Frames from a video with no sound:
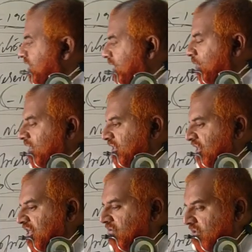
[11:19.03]
Terminology
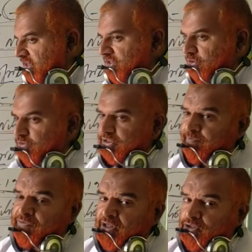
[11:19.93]
heat is used.
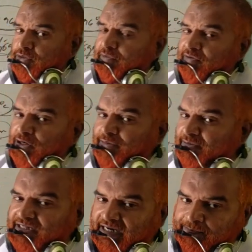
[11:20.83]
So what do you
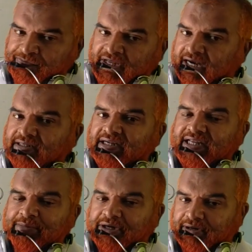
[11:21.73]
mean by that? At that
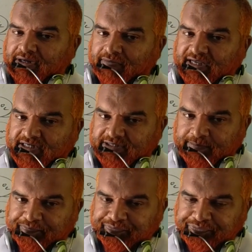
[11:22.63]
time it requires
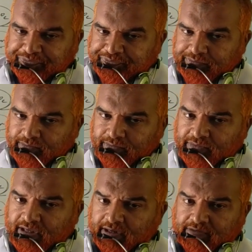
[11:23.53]

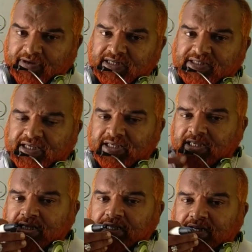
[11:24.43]
the
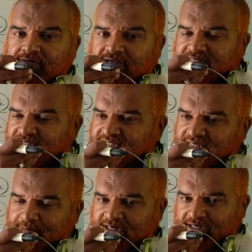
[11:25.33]

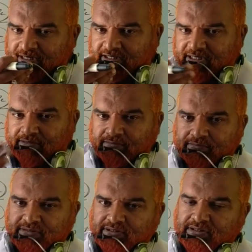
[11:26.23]
semen or
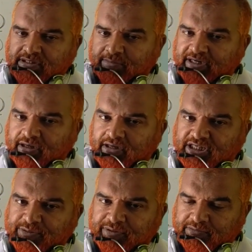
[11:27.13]

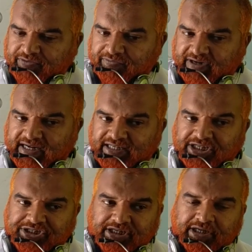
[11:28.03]
the sperms for
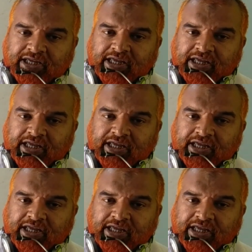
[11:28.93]
fertilization,